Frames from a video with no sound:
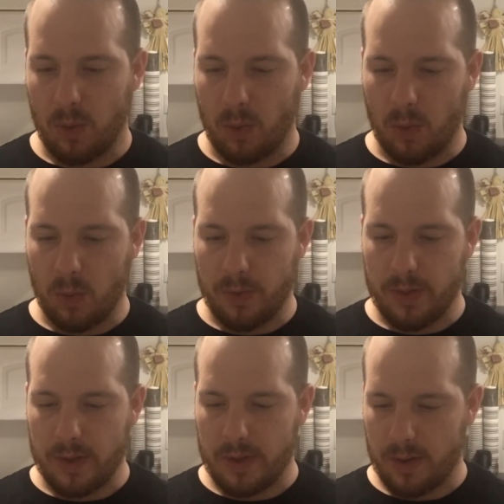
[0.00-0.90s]
all
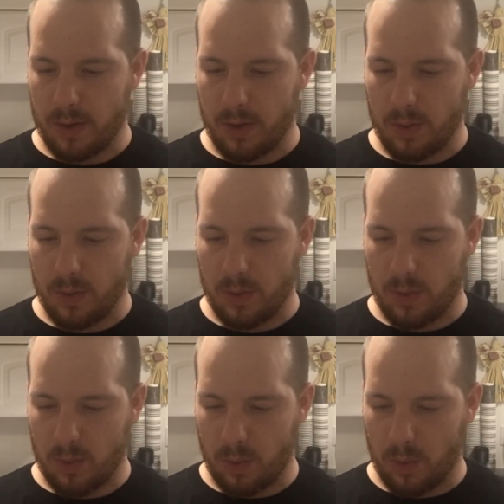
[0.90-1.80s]
the
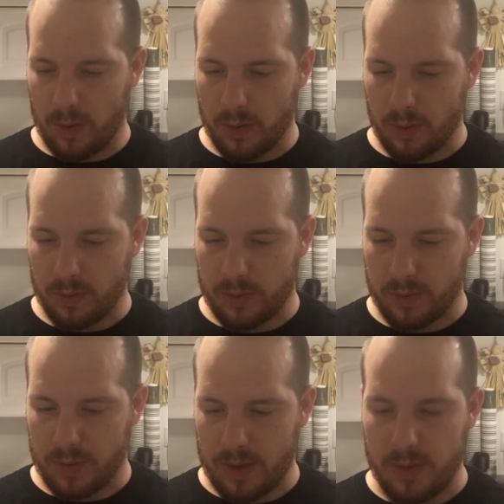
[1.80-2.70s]

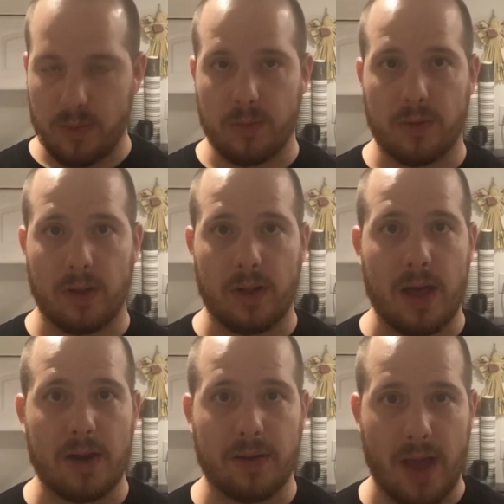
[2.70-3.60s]
oils, they use a
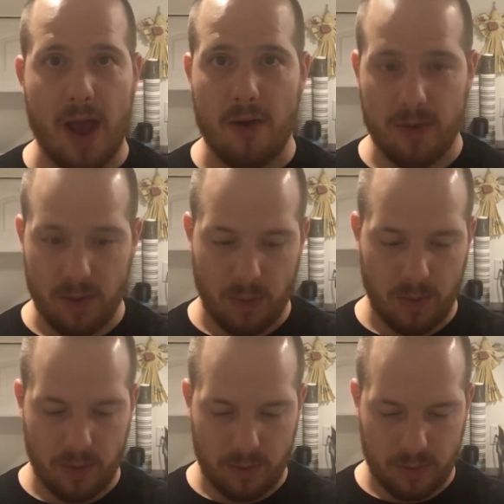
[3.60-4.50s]
lot of carrier
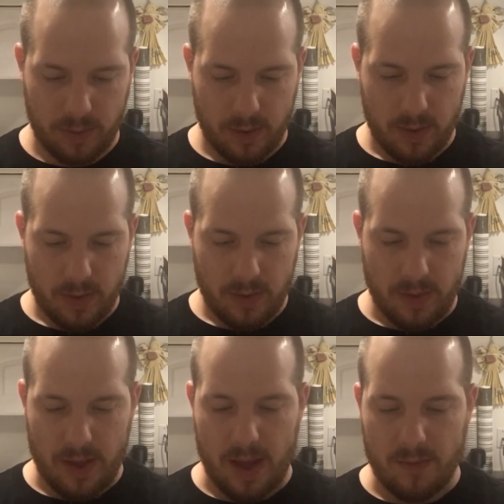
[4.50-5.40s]
oils.
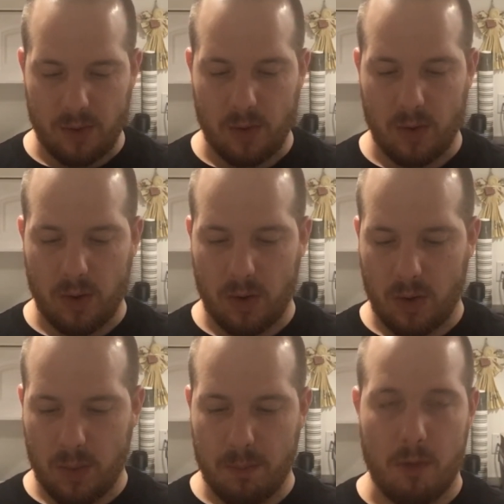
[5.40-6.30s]
They have
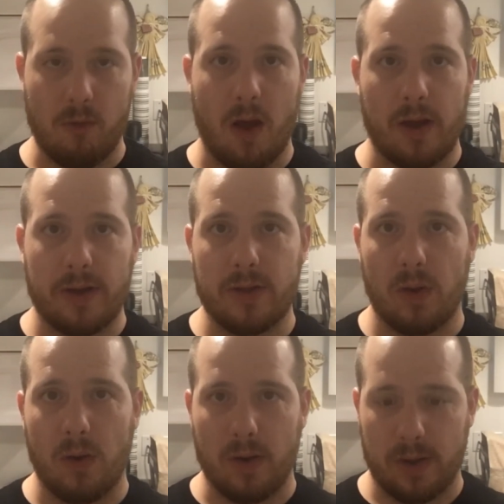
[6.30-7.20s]
Moroccan
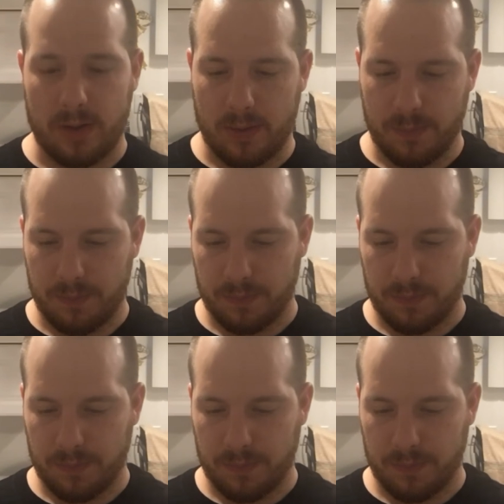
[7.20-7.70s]
argan.